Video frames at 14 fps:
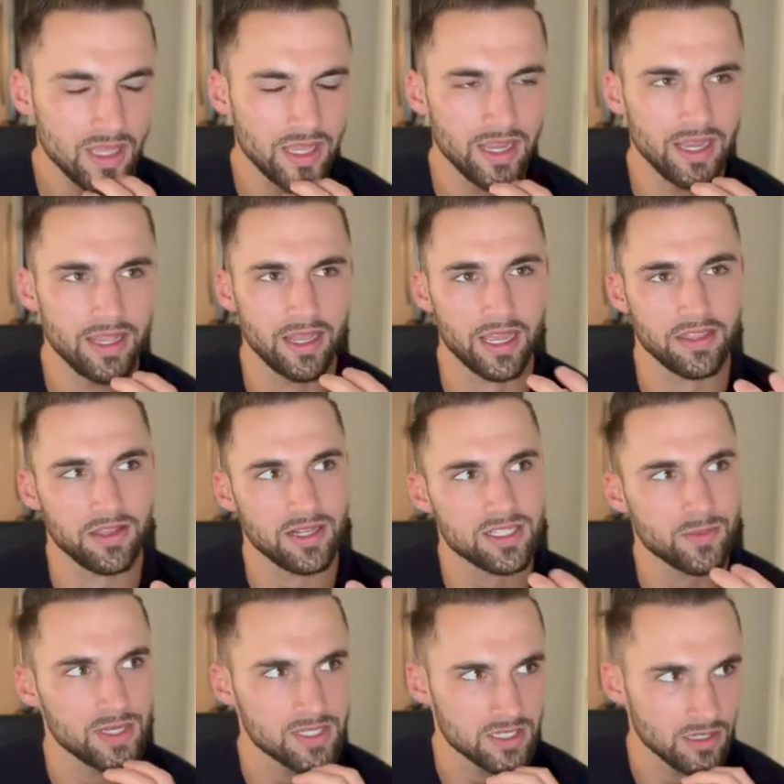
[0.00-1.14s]
And like I thought to
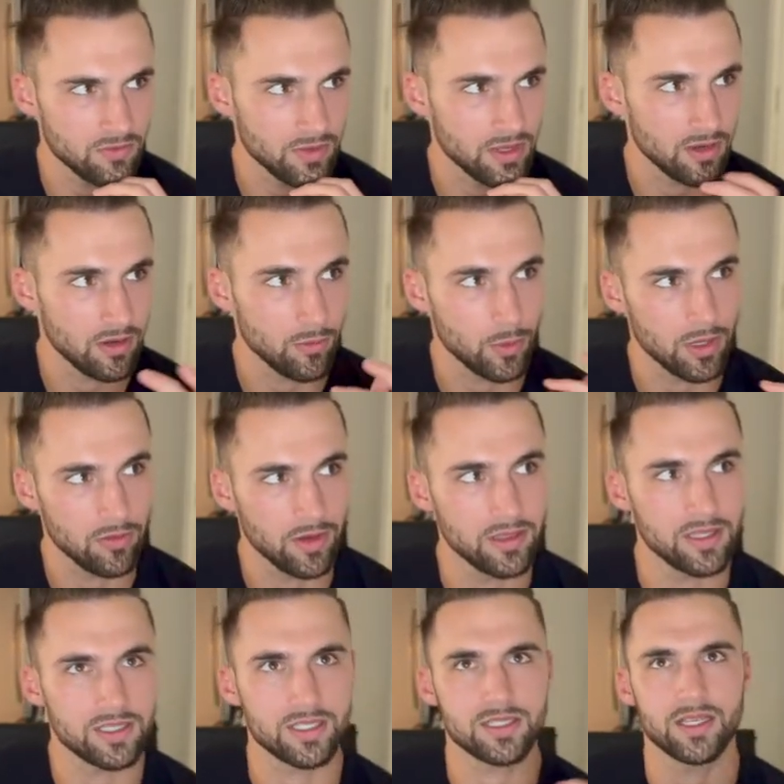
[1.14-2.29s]
myself, like when I read
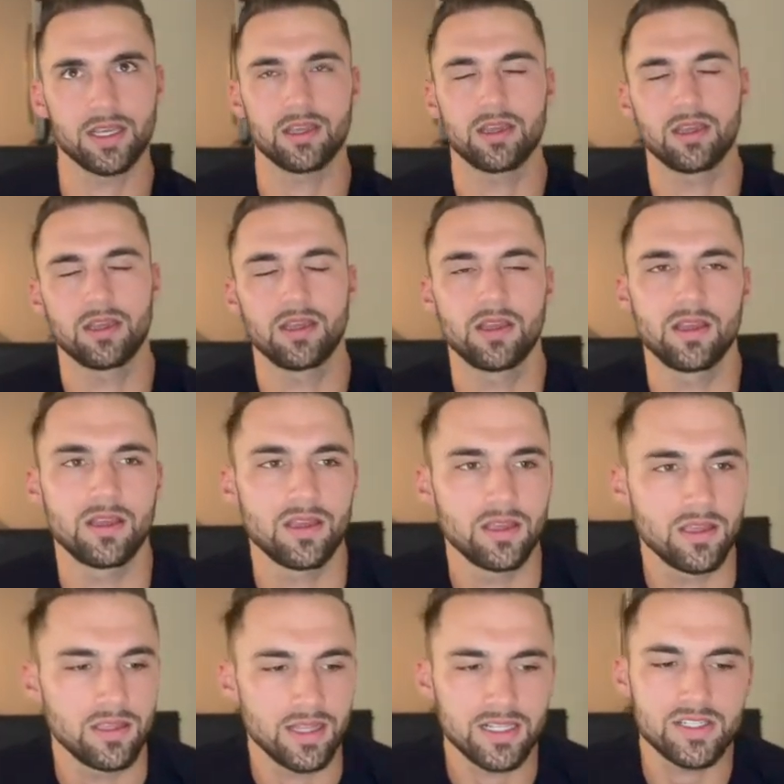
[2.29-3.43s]
this, it's like
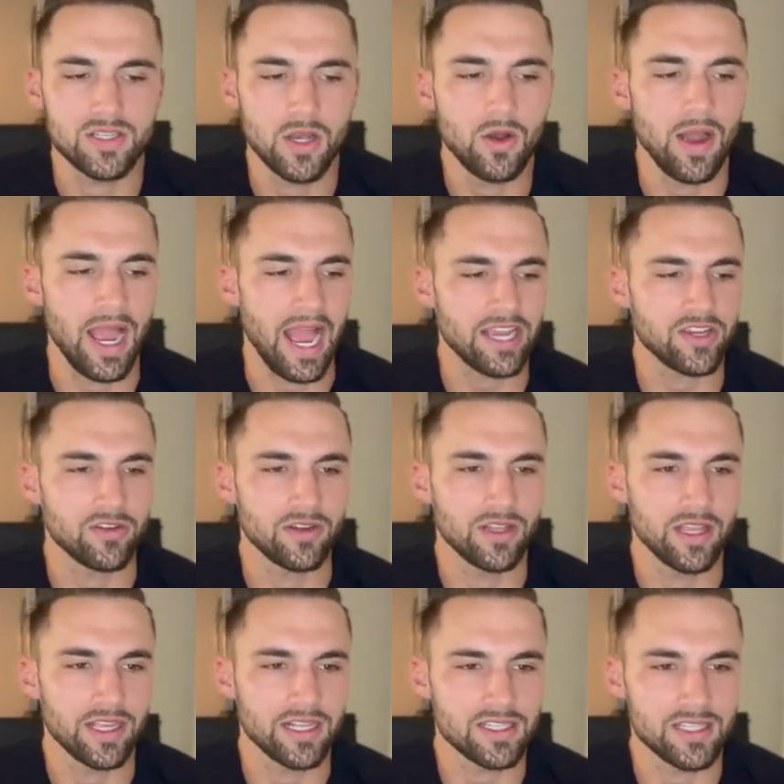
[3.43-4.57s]
that's so accurate.
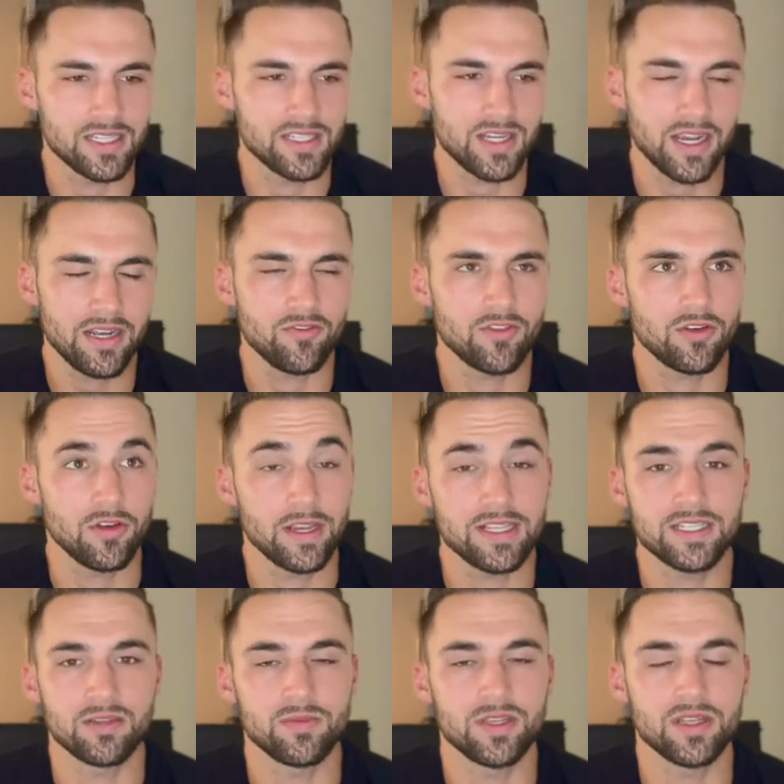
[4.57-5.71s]
Like it's kind of
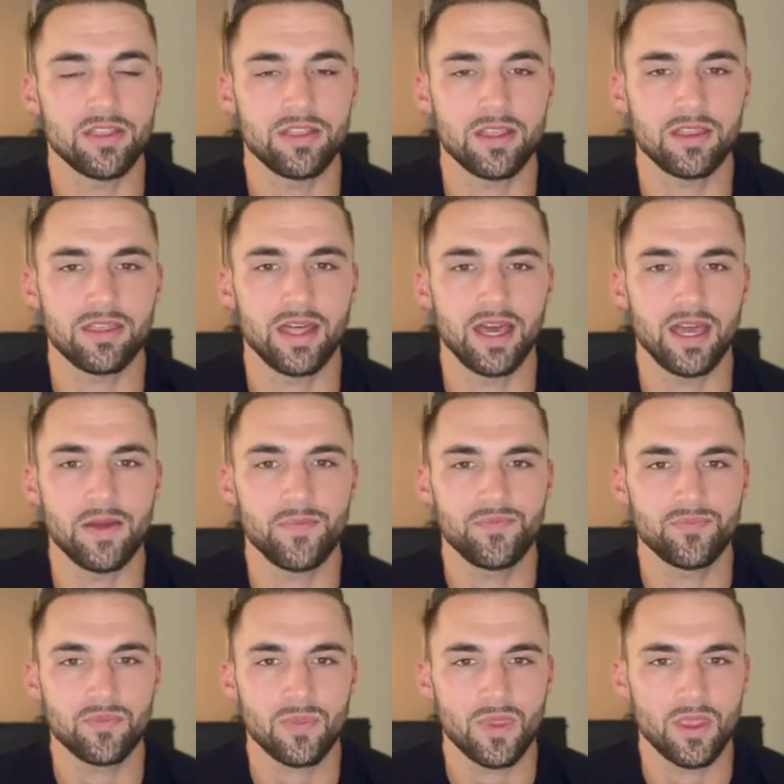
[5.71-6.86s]
crazy to me to think that
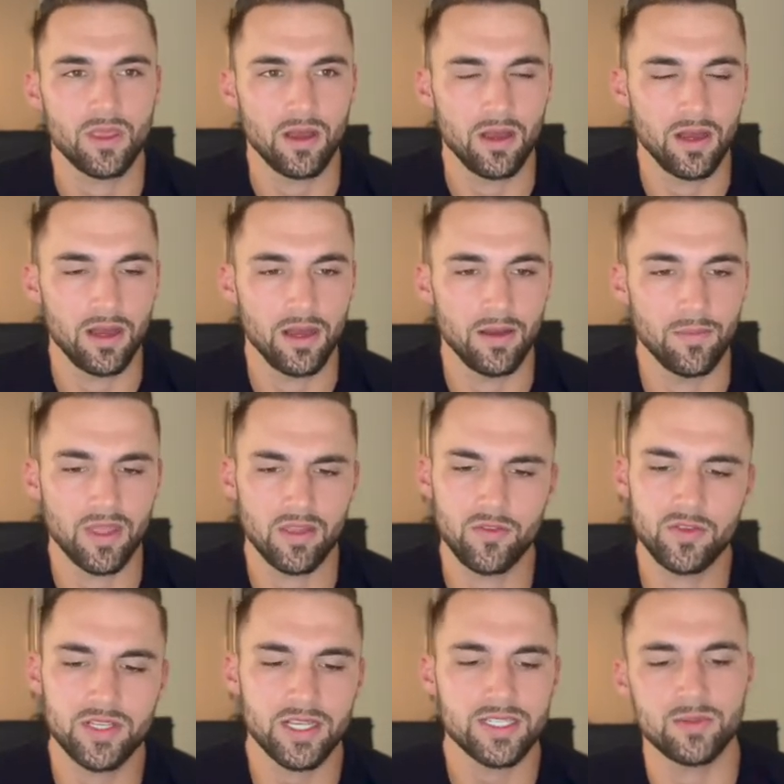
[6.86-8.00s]
like if you
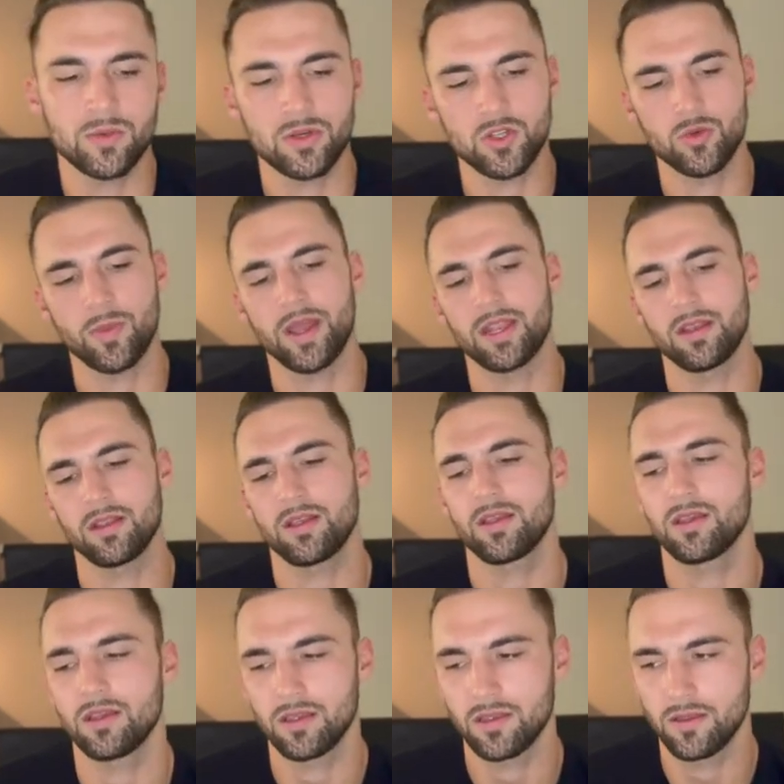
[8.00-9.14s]
take someone who might,
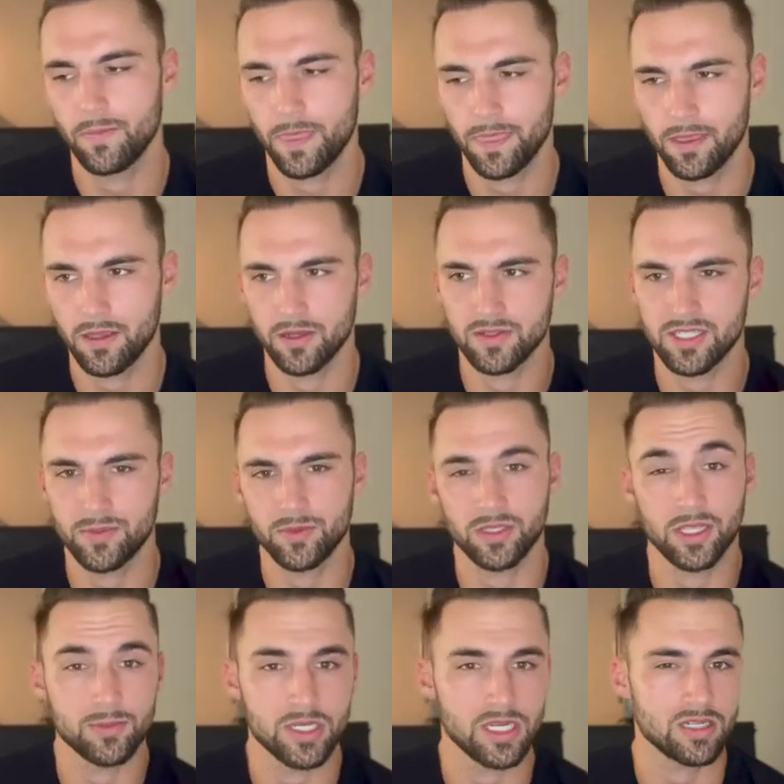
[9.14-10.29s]
you know, seemingly
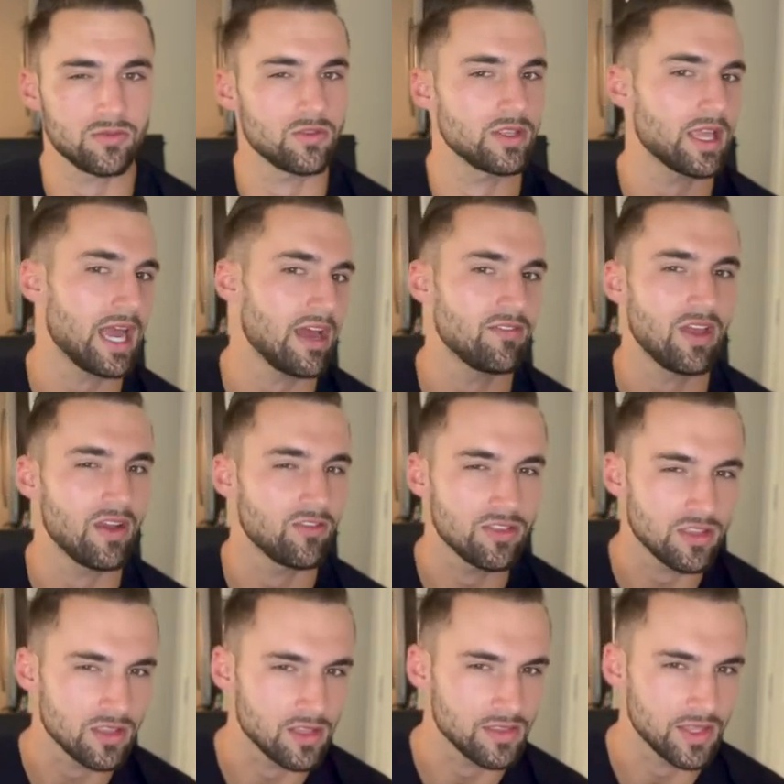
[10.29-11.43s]
objectively have
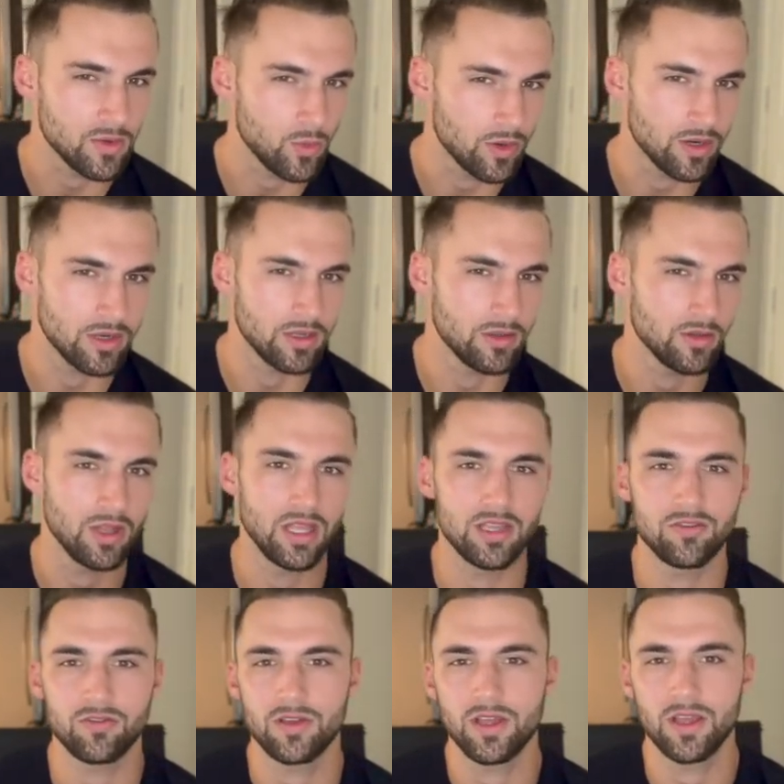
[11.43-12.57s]
everything that they wanted in their
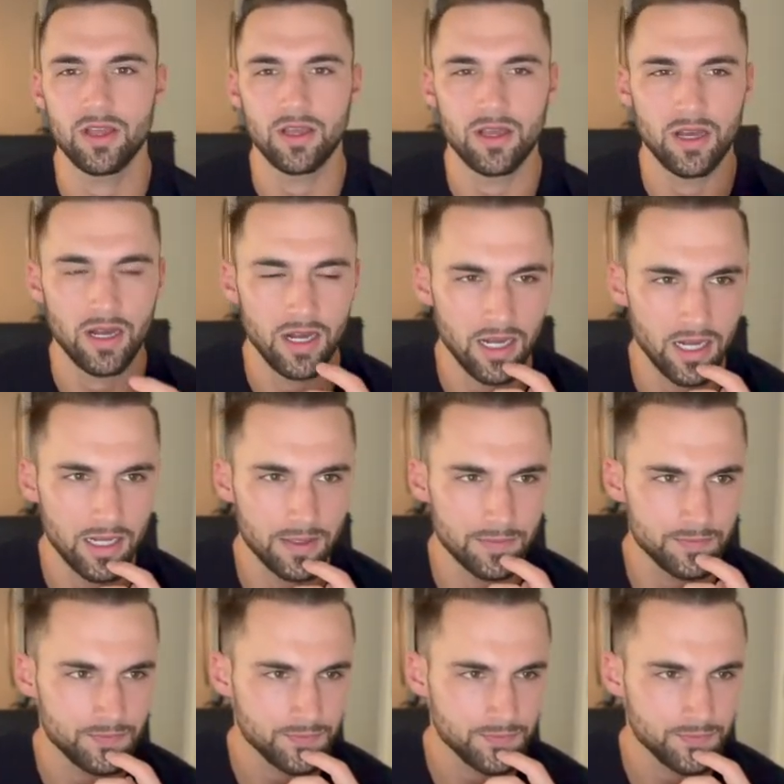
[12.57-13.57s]
life,